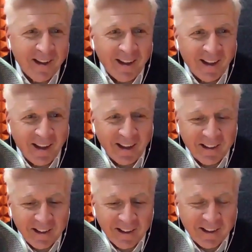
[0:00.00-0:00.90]

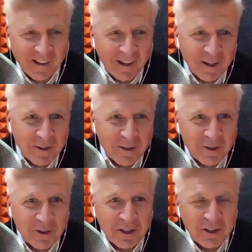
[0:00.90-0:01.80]
And
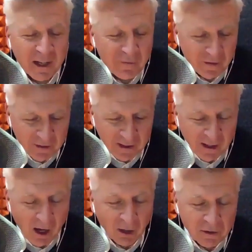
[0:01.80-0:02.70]
she saved
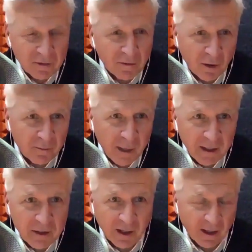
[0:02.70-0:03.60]
$50 of her
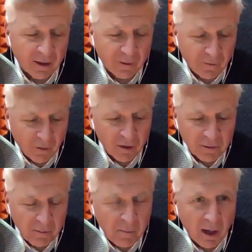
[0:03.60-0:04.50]
paycheck the
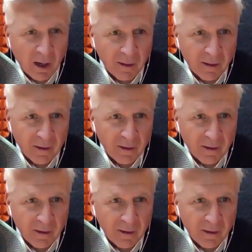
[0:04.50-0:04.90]
first month.